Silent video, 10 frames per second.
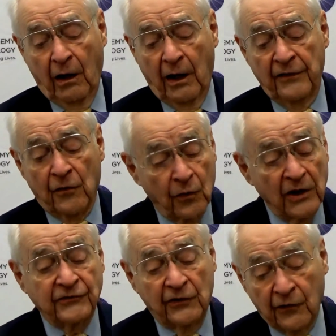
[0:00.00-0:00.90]
and the
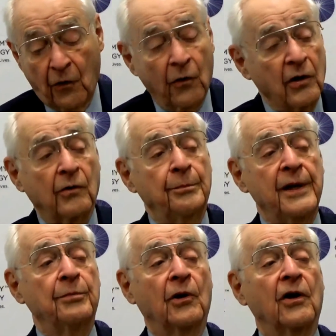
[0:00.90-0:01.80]
rest of the cortical
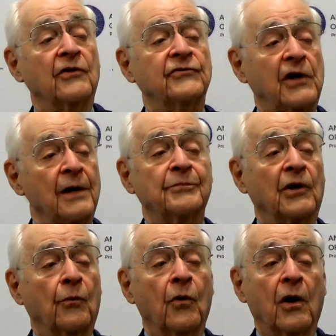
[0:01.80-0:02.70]
people ought to stop
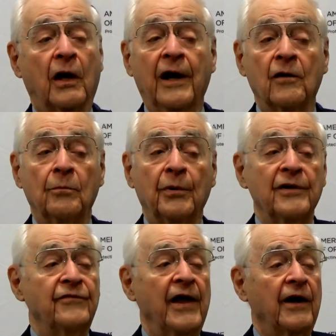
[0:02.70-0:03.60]
their work. I don't
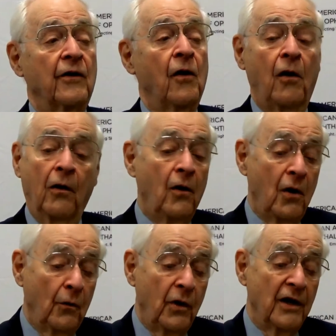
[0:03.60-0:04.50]
believe that at all.
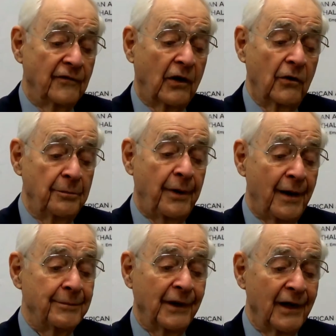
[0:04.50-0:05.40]
We have a good
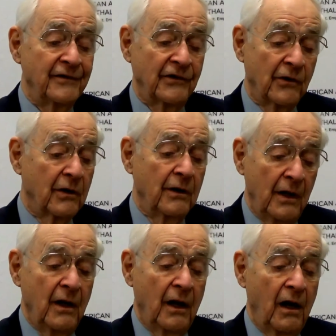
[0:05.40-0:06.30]
population
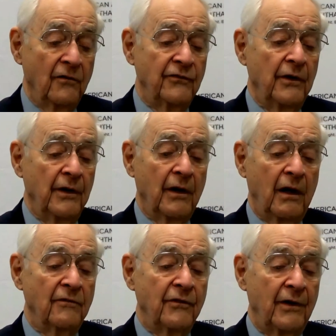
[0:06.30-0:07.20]
of
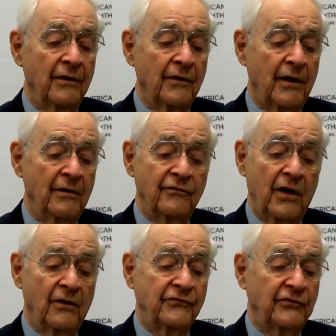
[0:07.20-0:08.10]

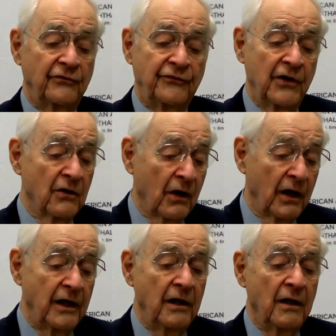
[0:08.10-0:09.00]

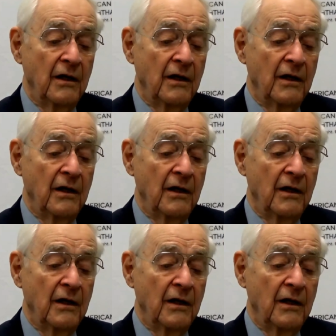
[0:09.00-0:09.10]
severely